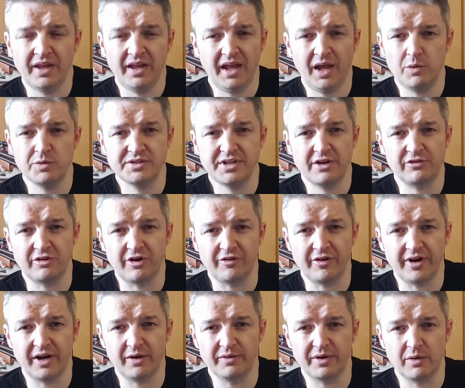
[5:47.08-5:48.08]
I was never
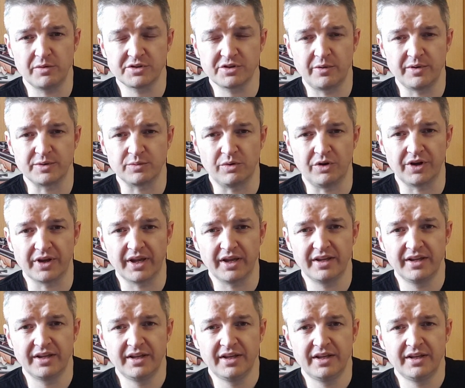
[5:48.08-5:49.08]
around. I was always working.
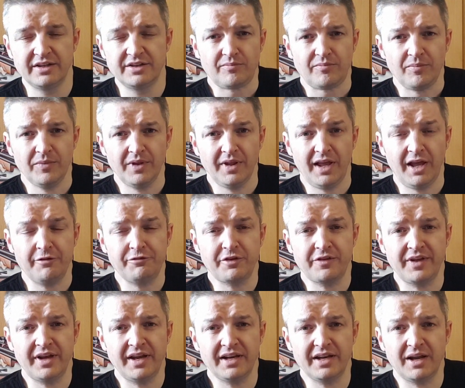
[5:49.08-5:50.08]
After
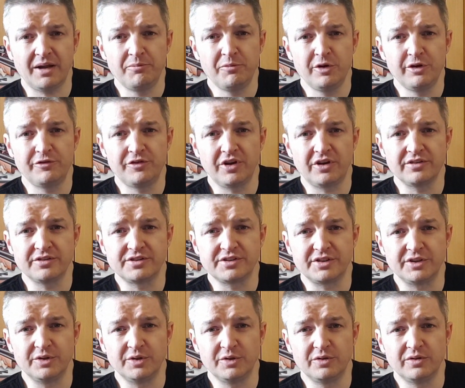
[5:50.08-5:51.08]
that, I moved on
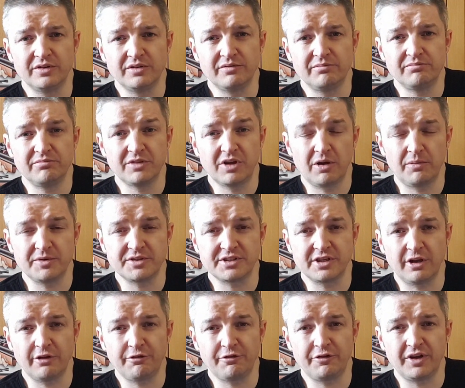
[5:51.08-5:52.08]
to got
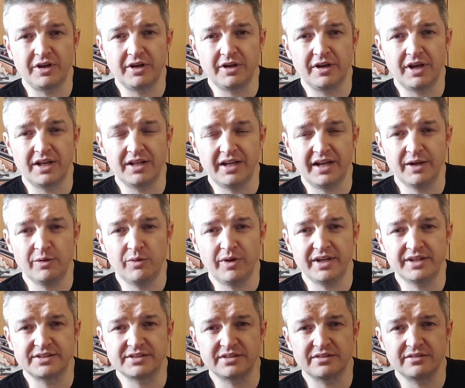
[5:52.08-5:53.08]
myself a
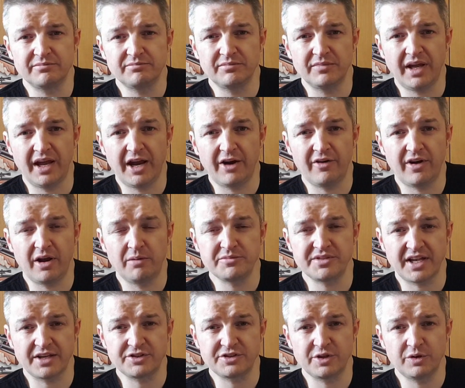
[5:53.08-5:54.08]
lightweight Air Arms
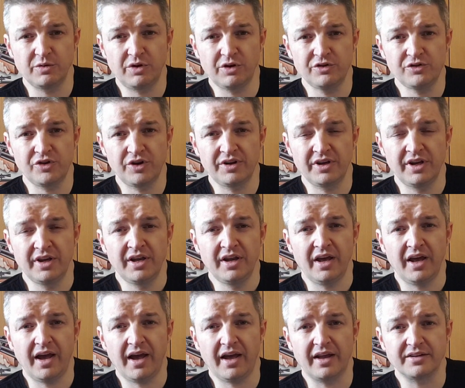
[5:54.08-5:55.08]
S200
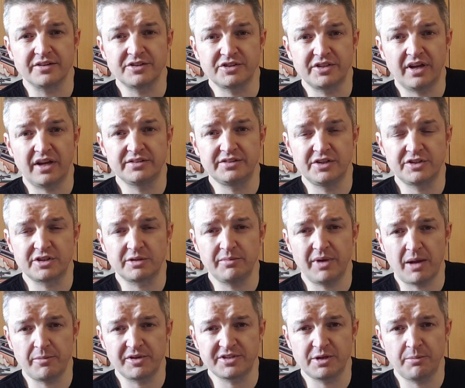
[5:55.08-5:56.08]
and started some
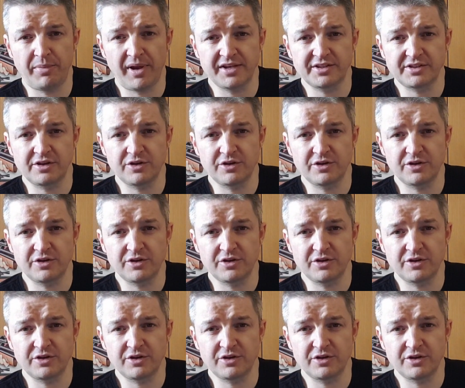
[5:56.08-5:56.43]
amateur pest